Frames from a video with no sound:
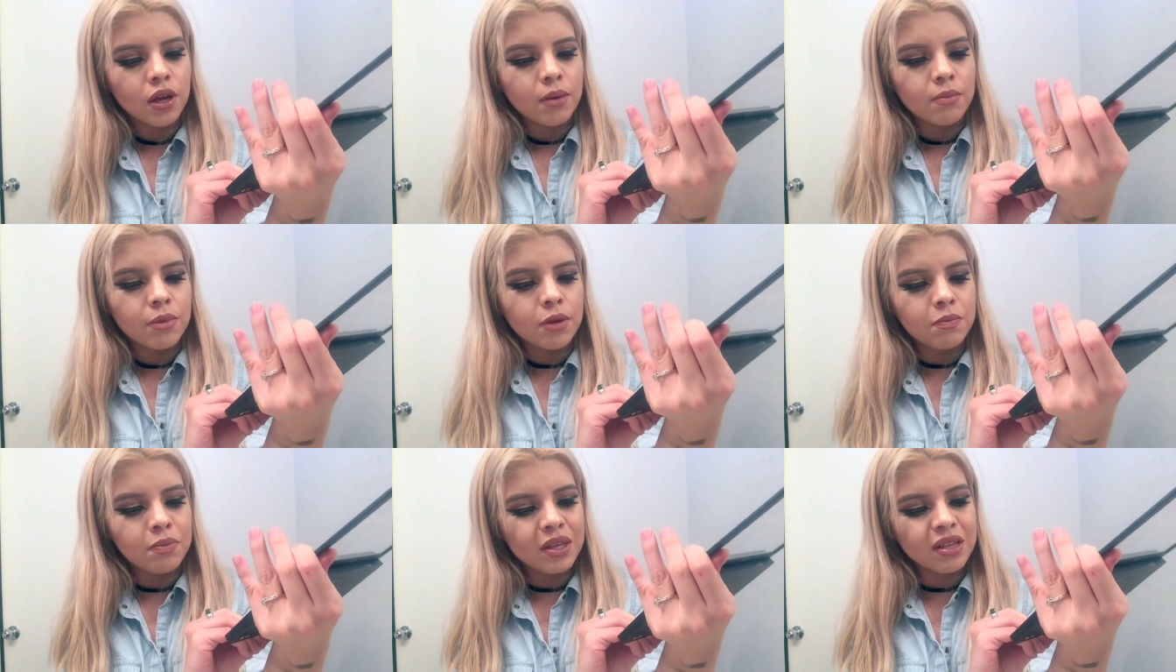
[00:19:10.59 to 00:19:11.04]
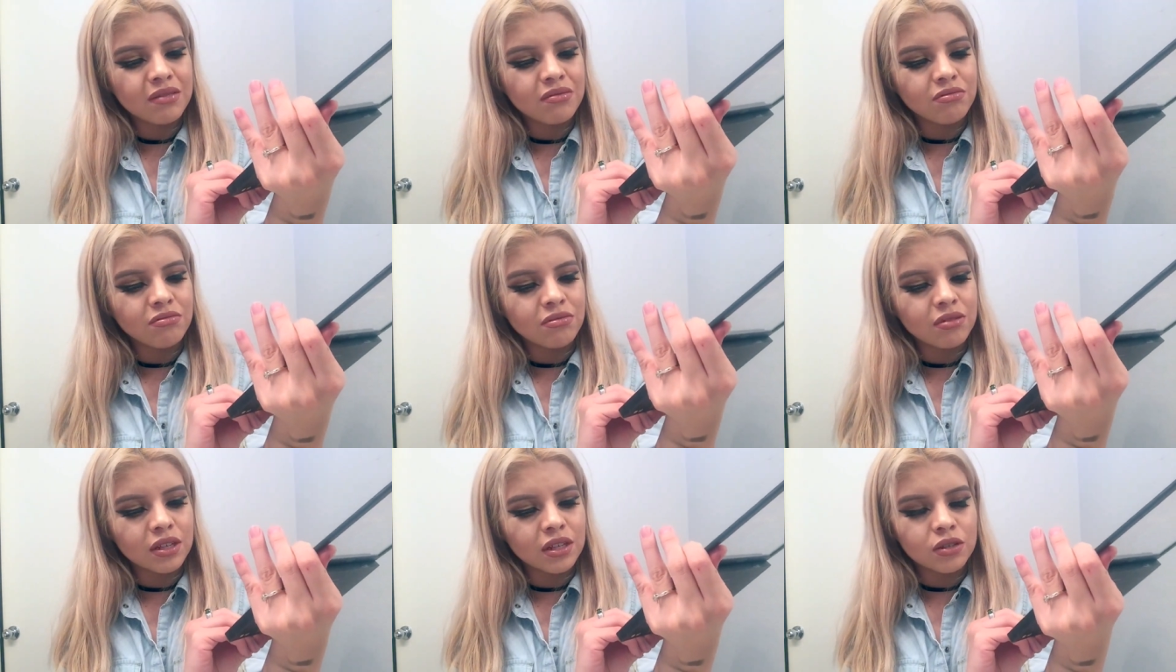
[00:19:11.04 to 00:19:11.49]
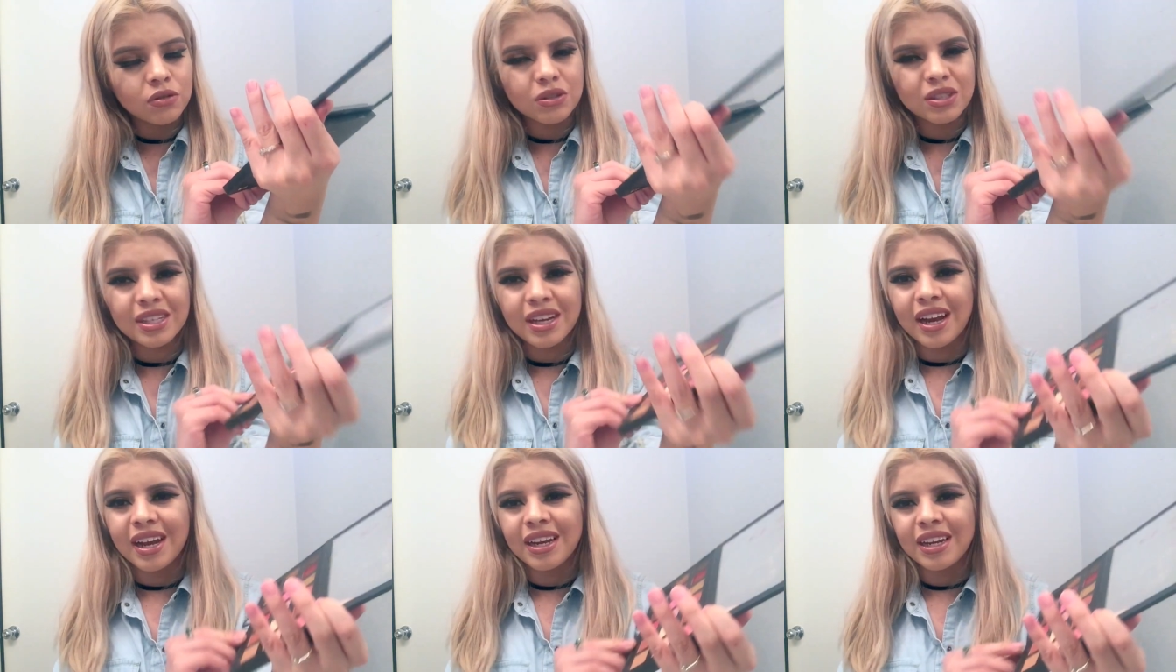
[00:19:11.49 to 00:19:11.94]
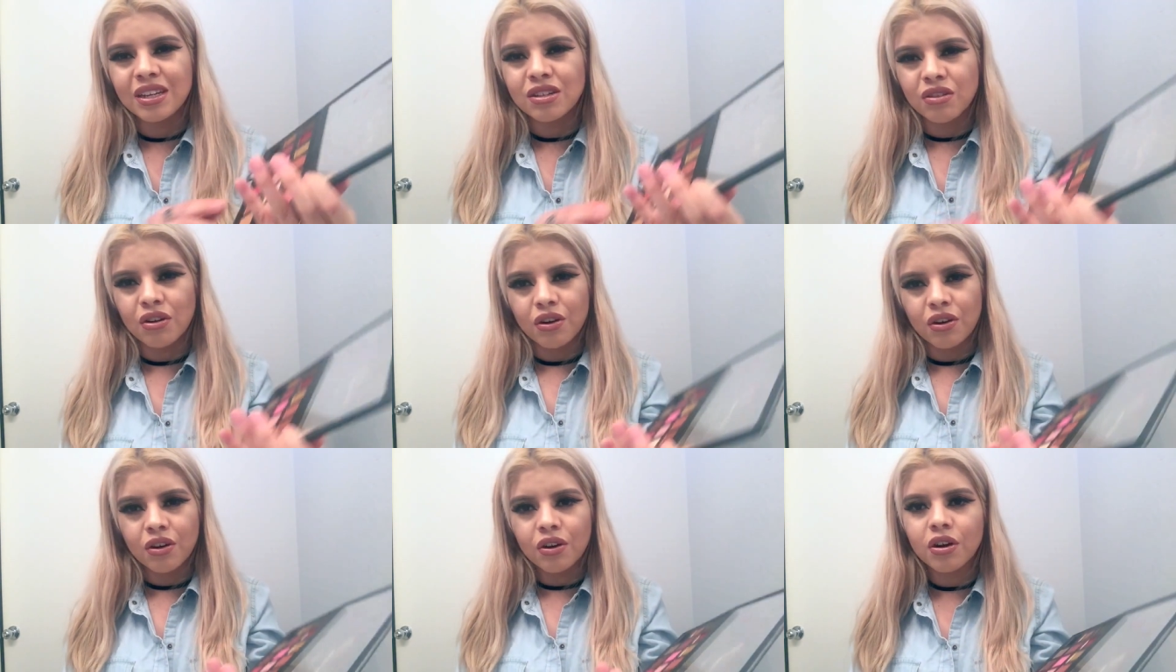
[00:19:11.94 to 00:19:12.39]
Maybe a little tiny
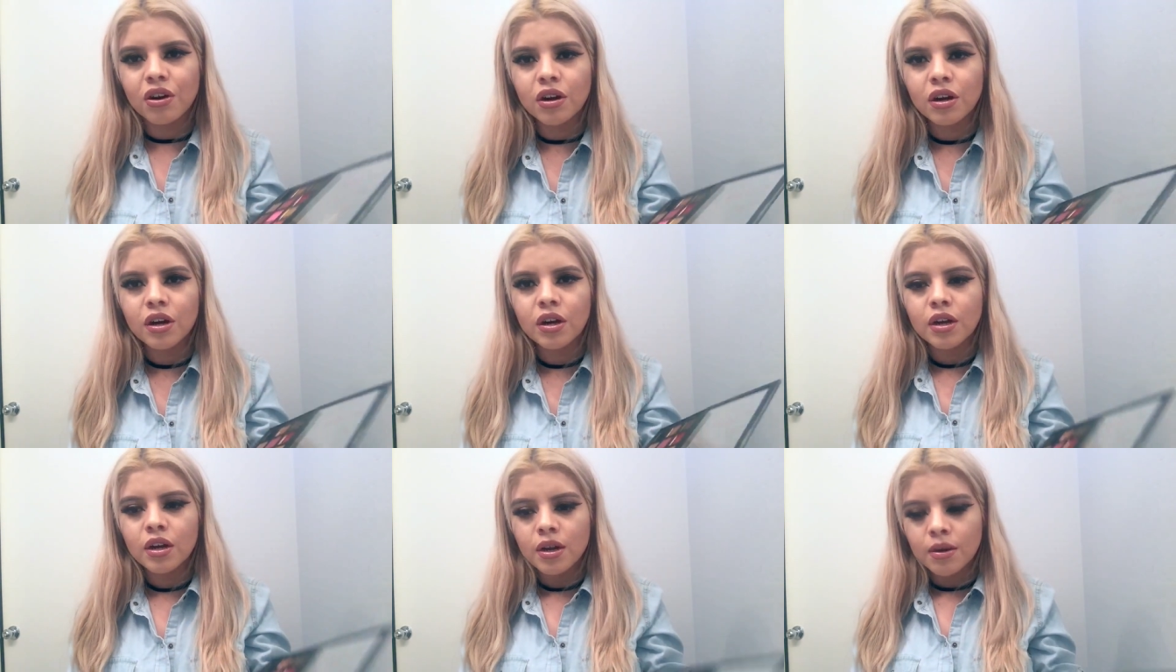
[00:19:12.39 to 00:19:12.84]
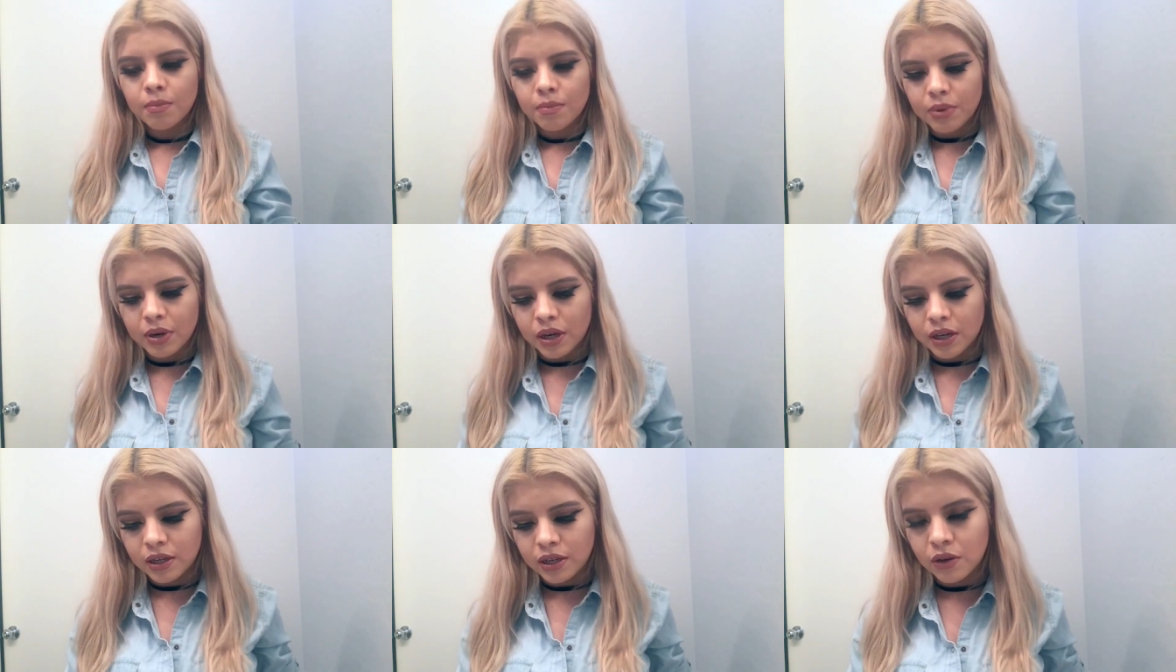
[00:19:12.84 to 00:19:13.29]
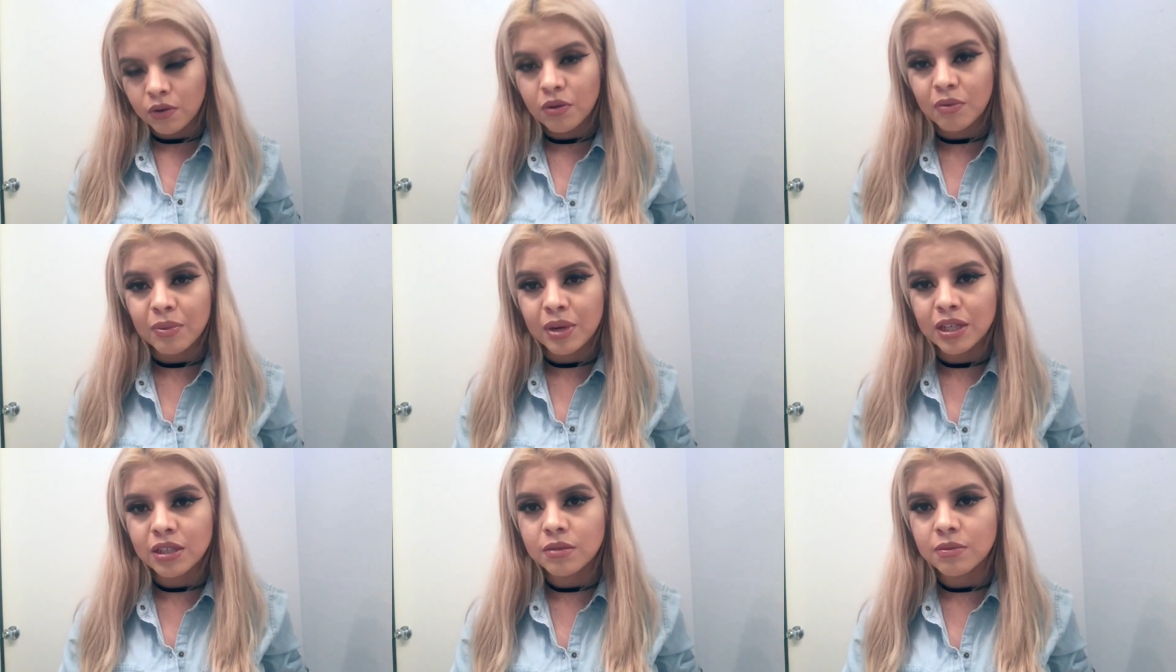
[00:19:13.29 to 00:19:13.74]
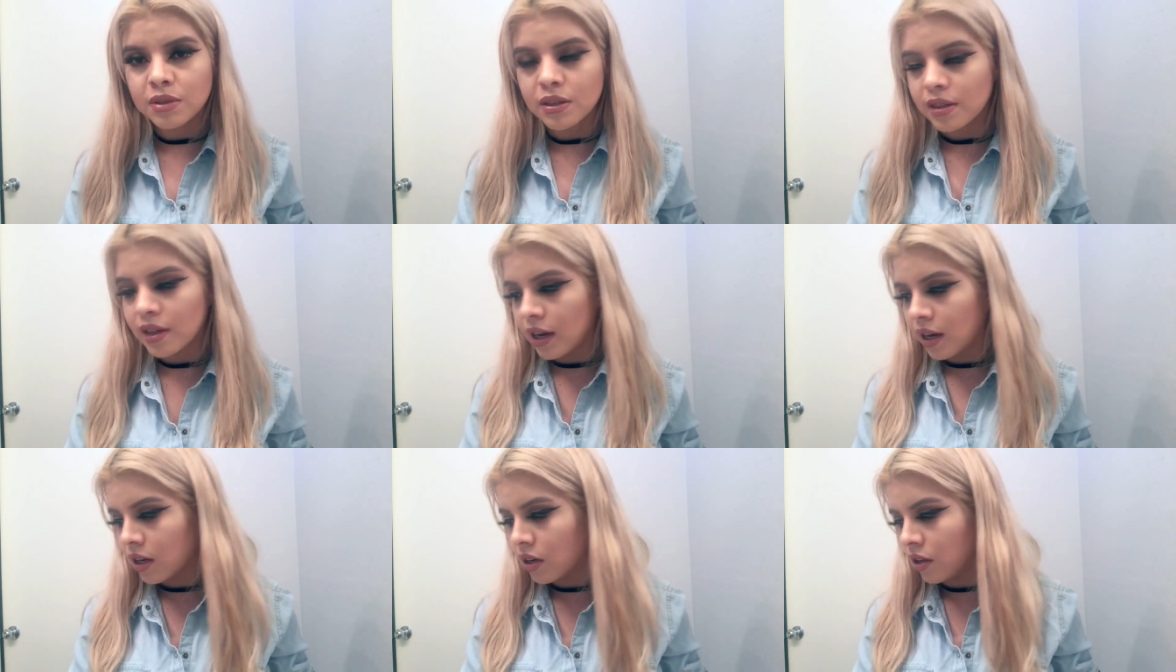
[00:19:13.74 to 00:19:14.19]
darker, but it reminds me
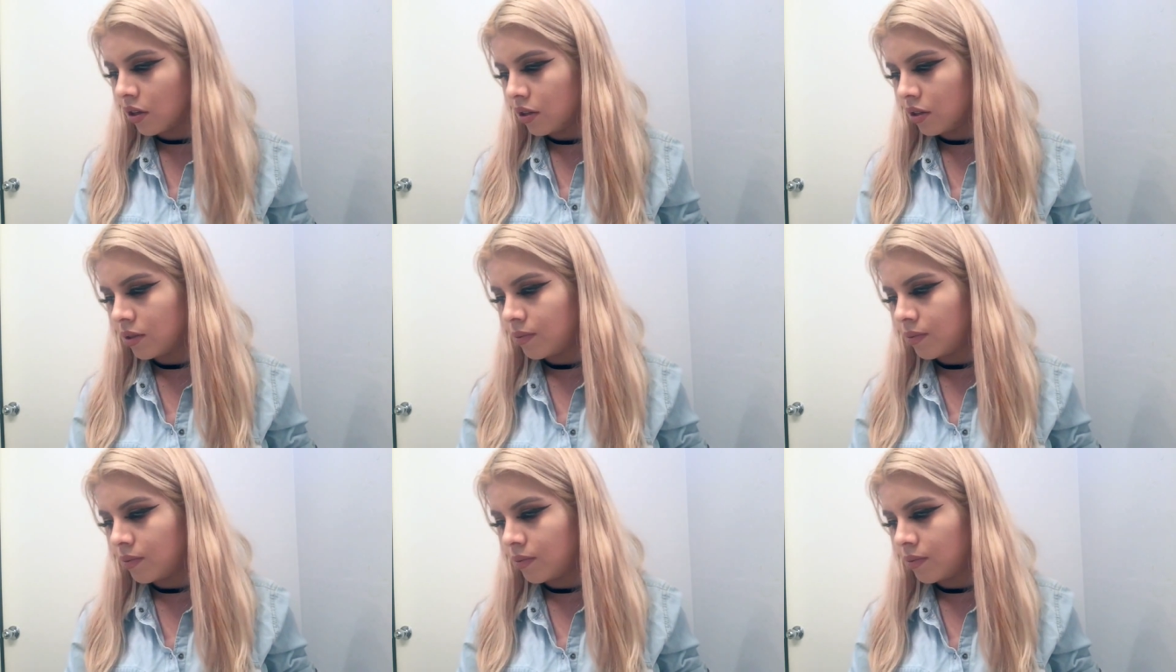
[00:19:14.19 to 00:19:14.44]
of that color.